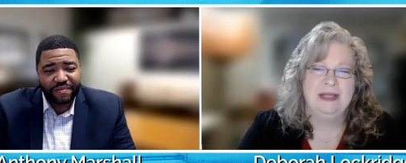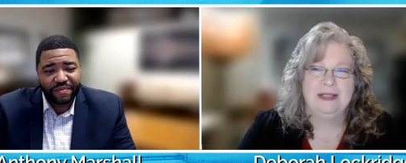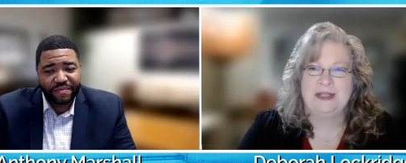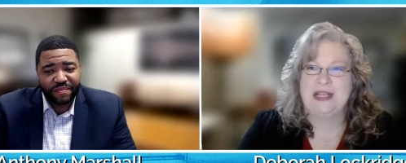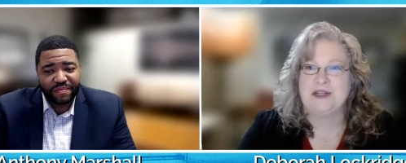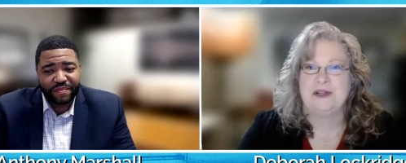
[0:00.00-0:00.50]

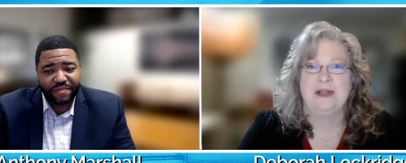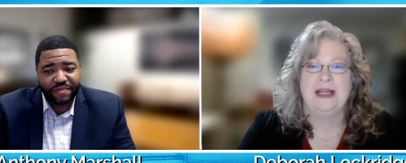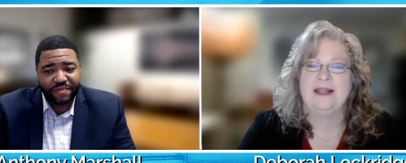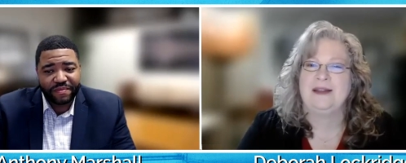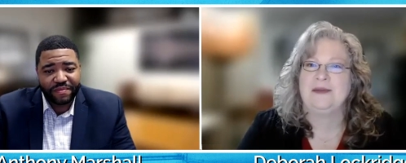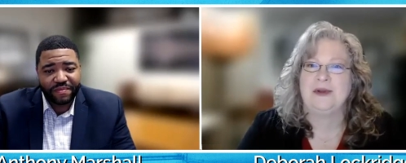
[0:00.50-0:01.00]
Speaker 1: diesel
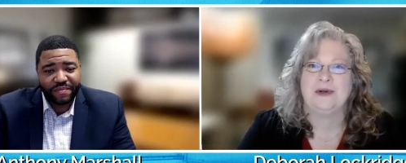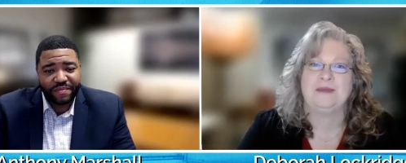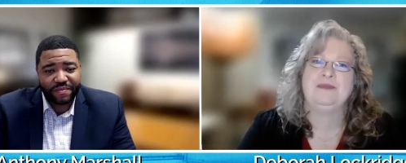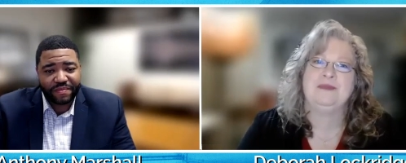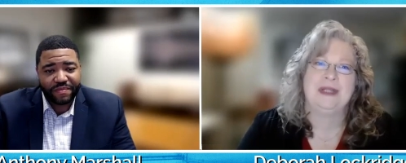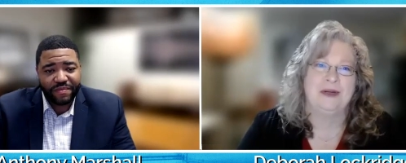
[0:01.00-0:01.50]
and they're,
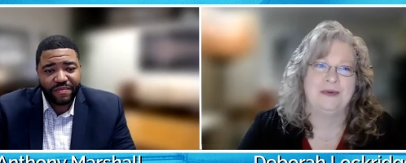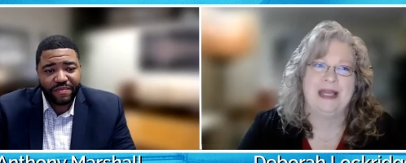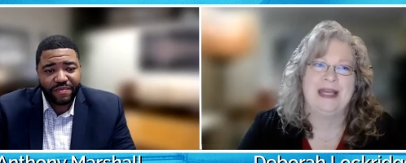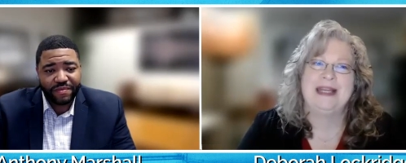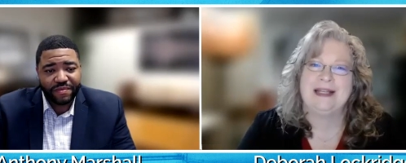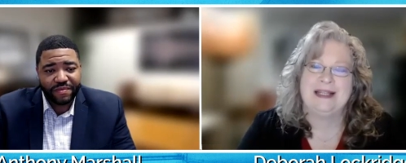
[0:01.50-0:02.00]
you know,
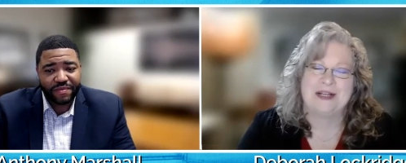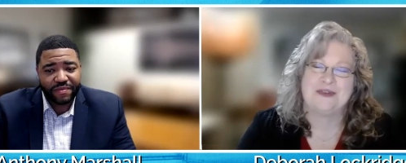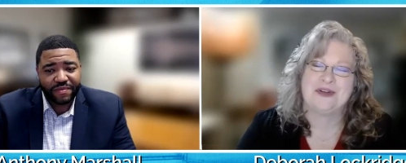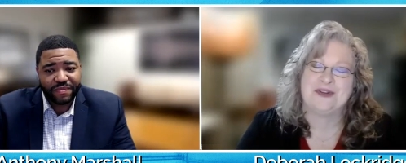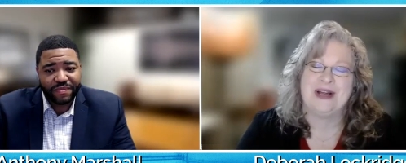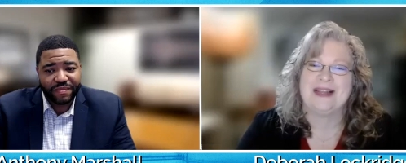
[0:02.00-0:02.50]
getting an electric
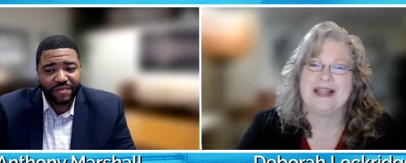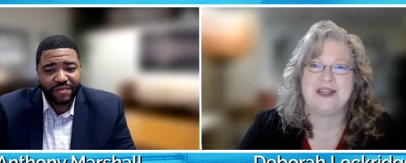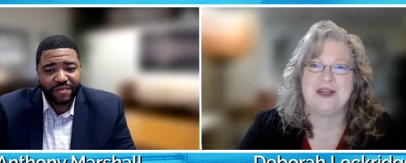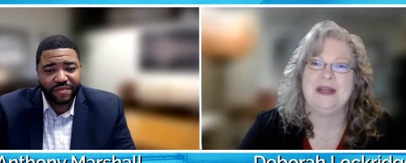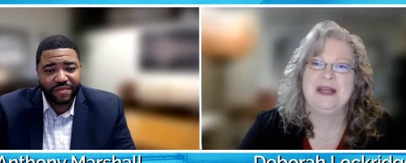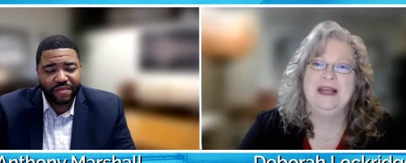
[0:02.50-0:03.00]
truck. That's
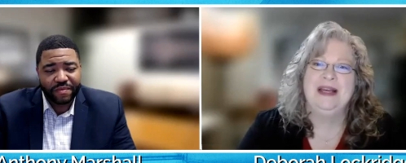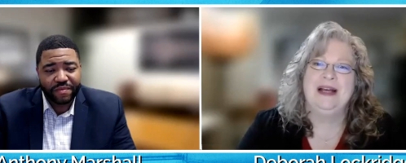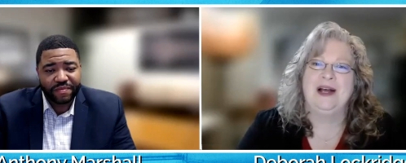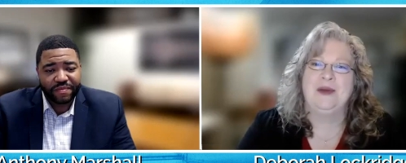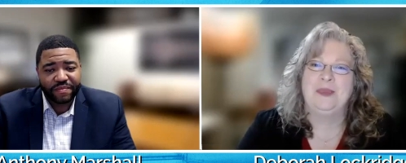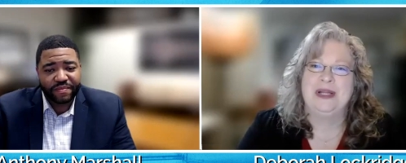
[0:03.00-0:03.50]
a
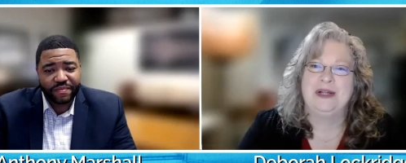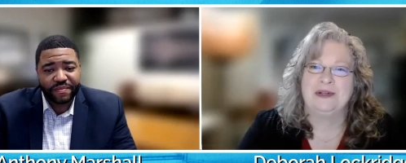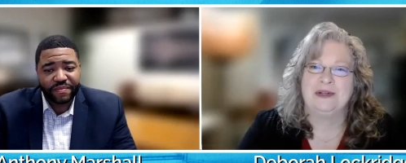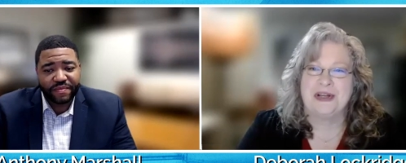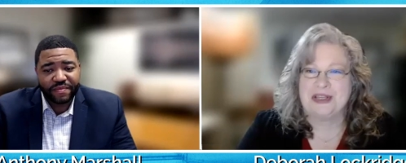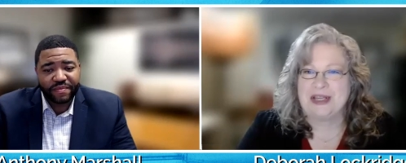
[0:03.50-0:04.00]
bigger
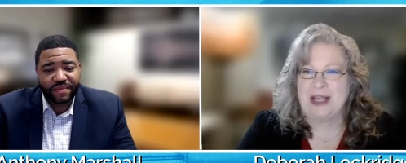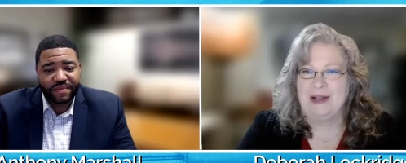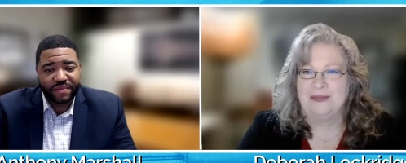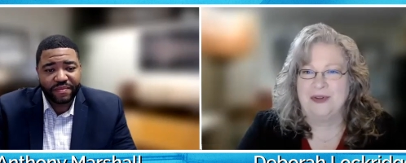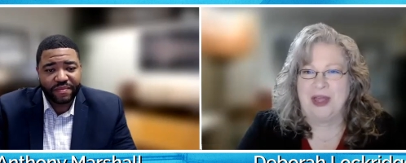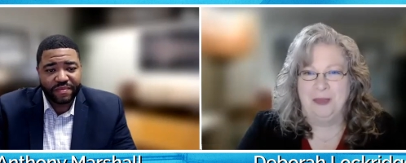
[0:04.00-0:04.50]
learning scale
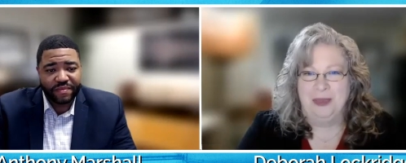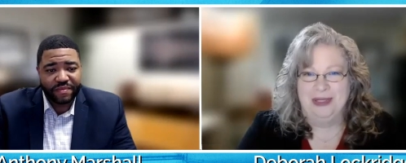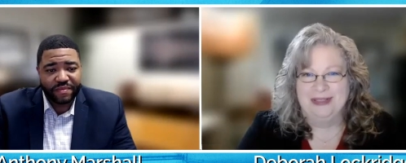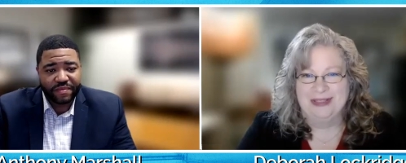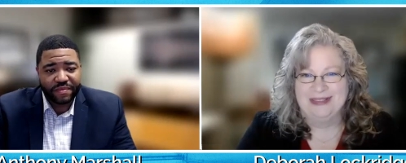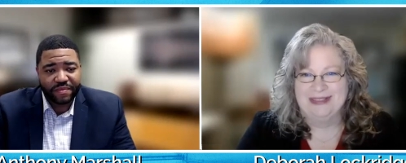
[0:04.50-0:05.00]
for them.
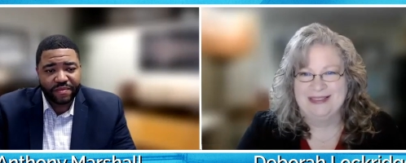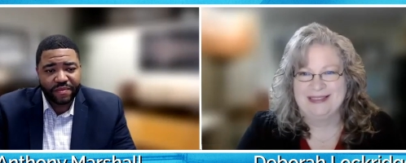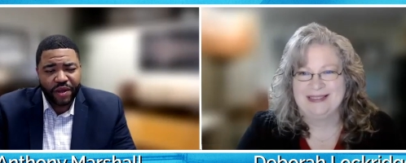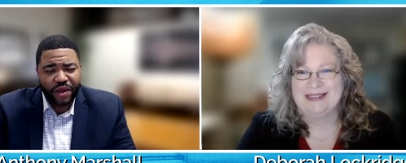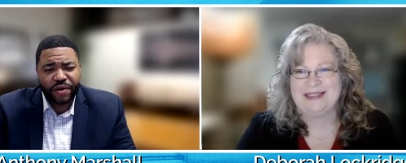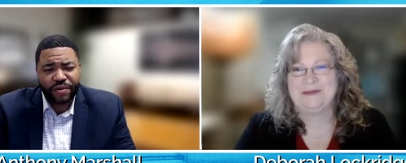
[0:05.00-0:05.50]

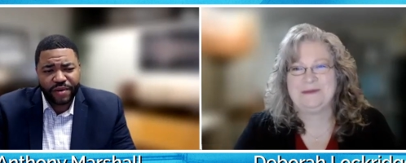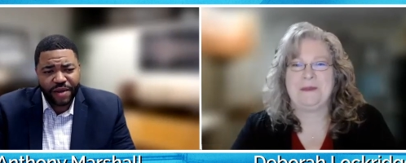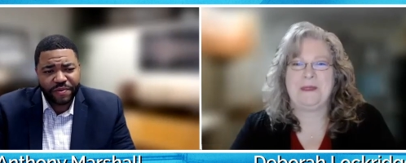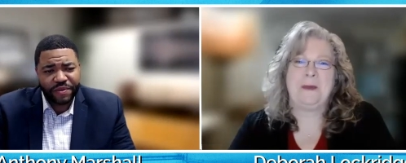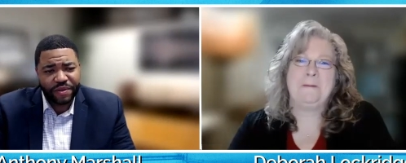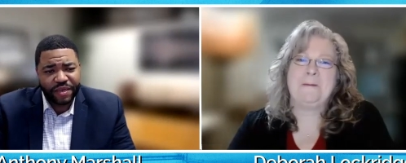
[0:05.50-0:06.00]

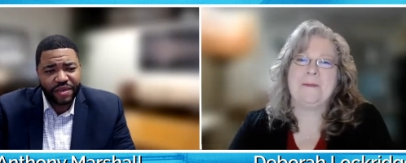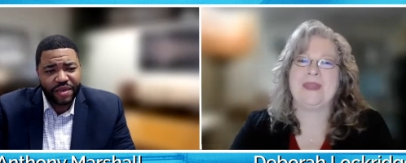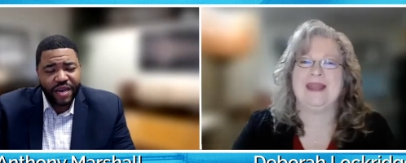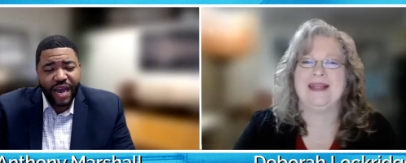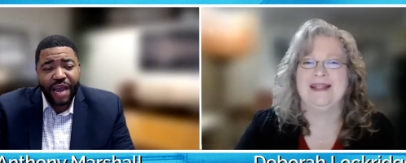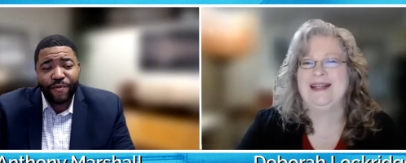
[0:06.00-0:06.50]
Speaker 2: Absolutely.
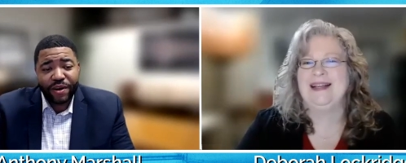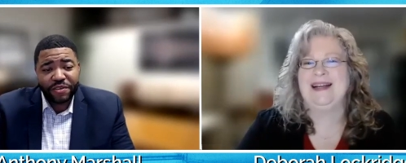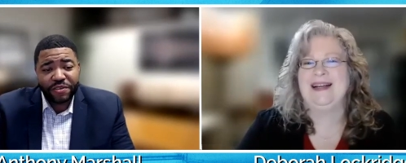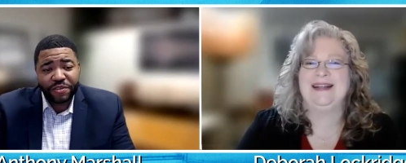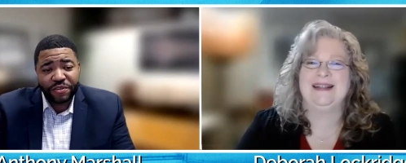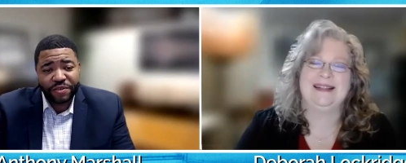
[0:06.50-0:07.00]
And we
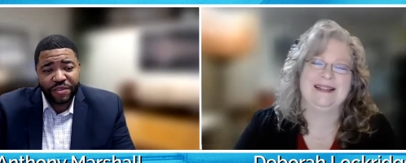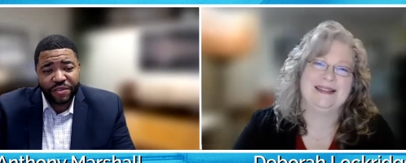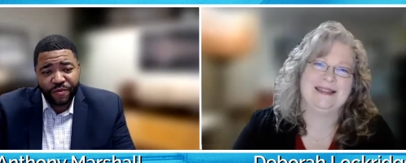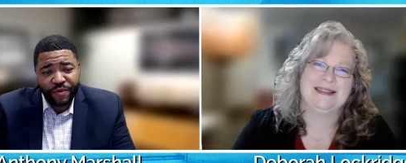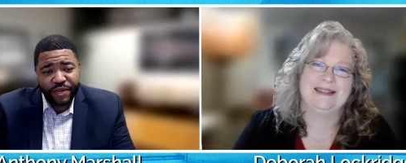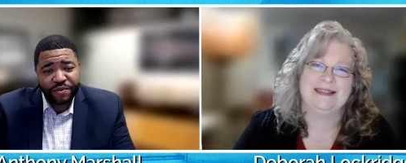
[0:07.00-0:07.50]
also do it. So
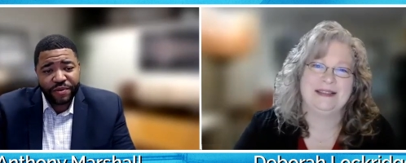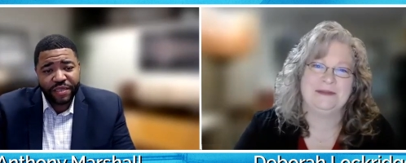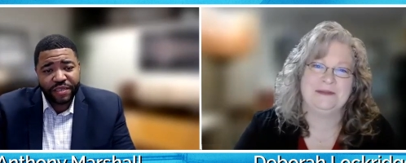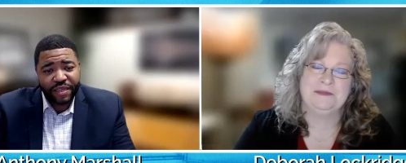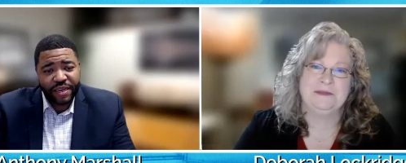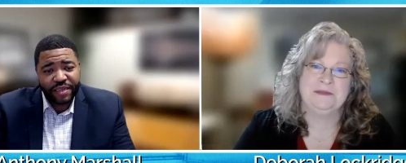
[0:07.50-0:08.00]
when we do these
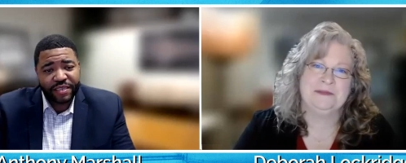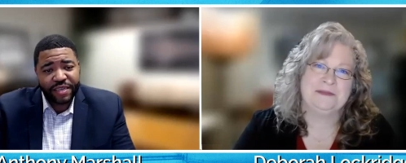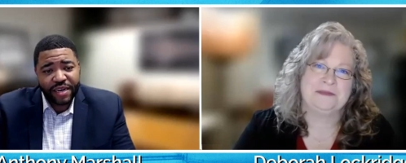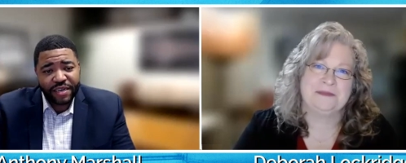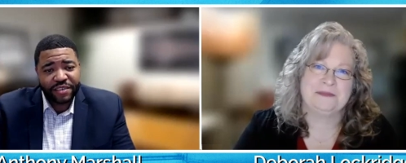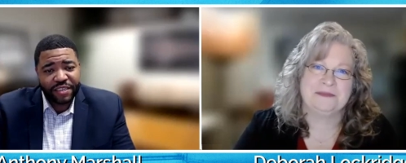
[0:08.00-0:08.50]
things, it's
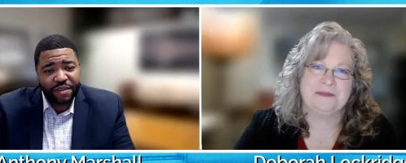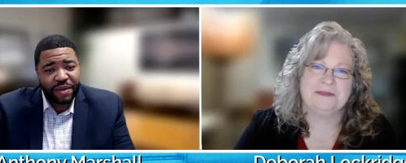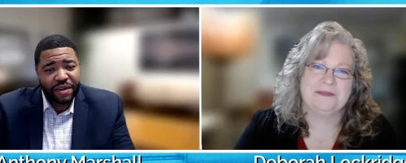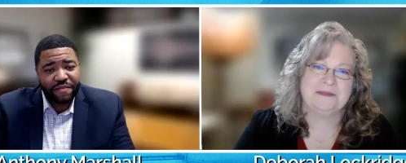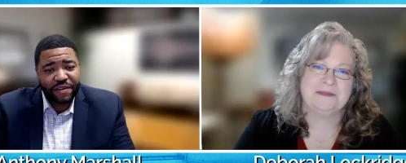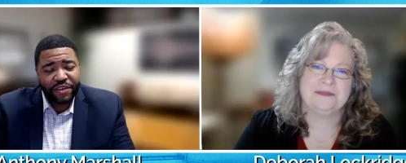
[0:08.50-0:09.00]
not just the
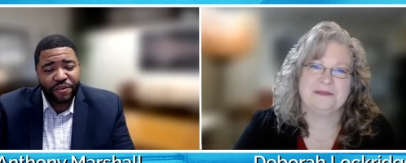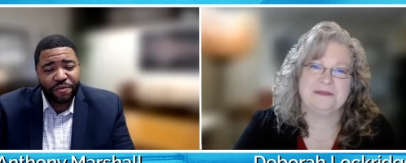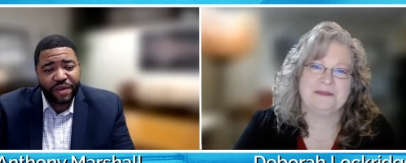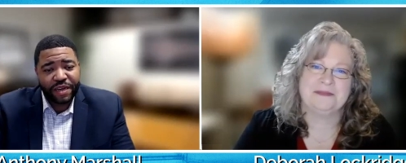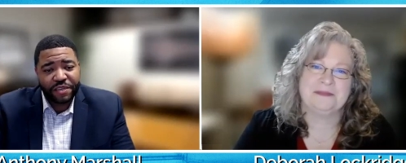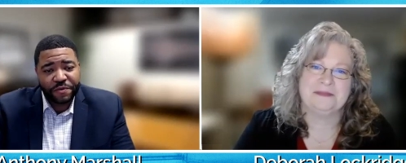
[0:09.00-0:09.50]
benefit of
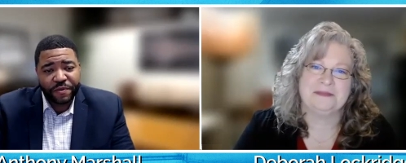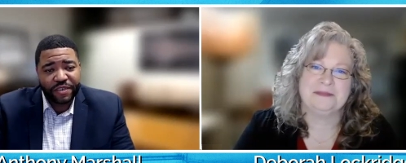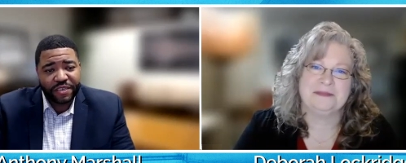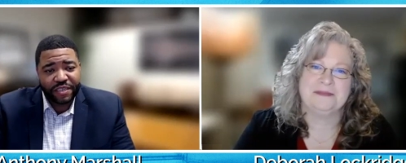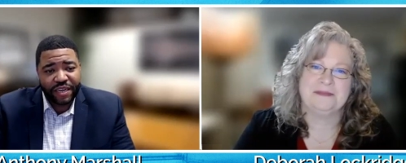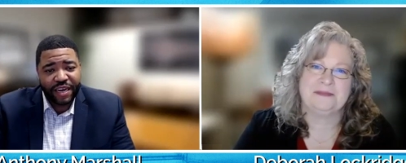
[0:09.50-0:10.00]
UPS. We
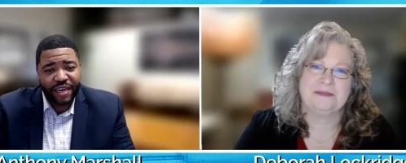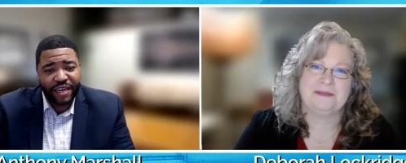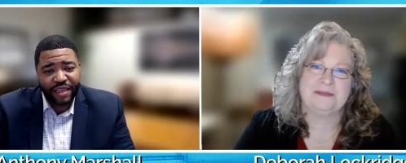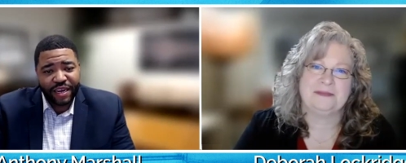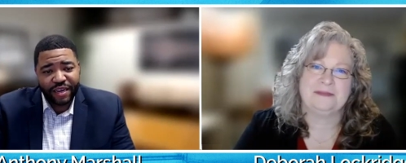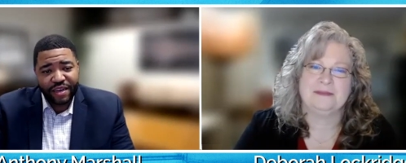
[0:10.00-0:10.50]
understand
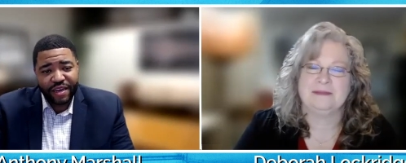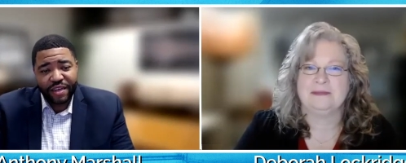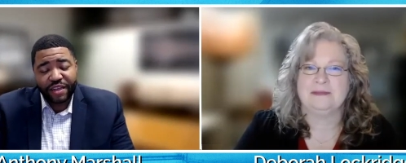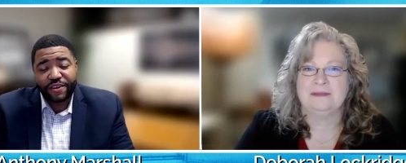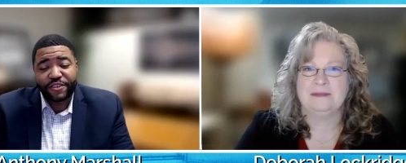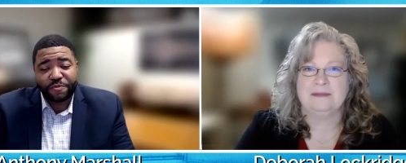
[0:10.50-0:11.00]
that
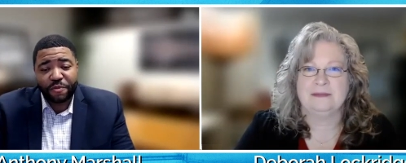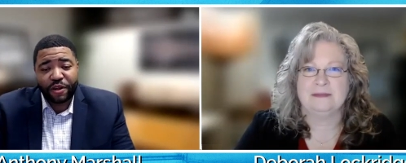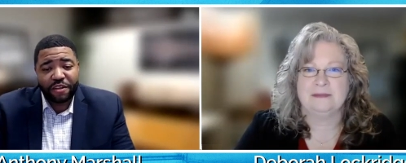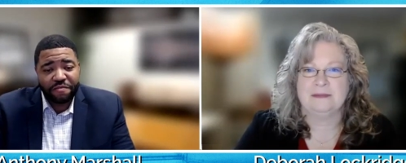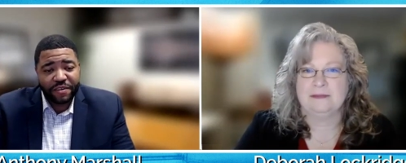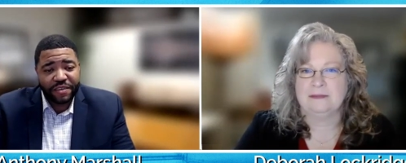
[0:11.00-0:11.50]
there are small
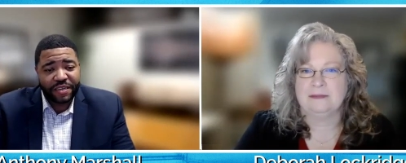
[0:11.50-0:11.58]
fleets